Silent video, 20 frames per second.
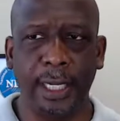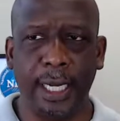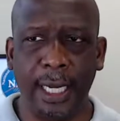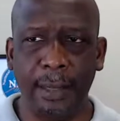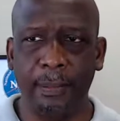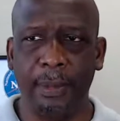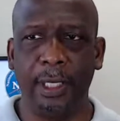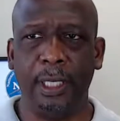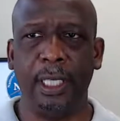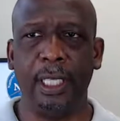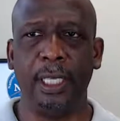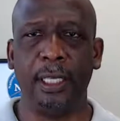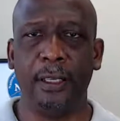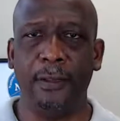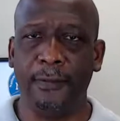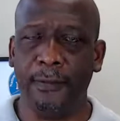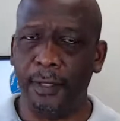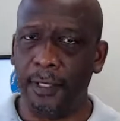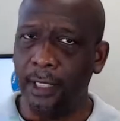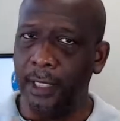I
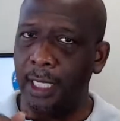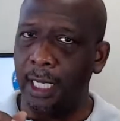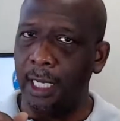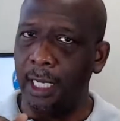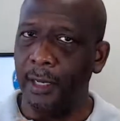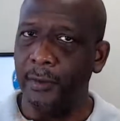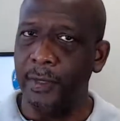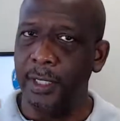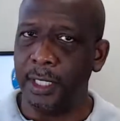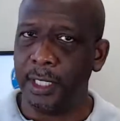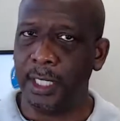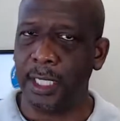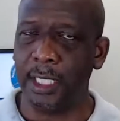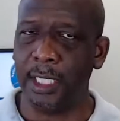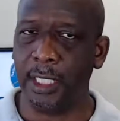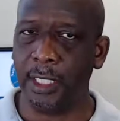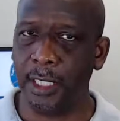believe, because they always change,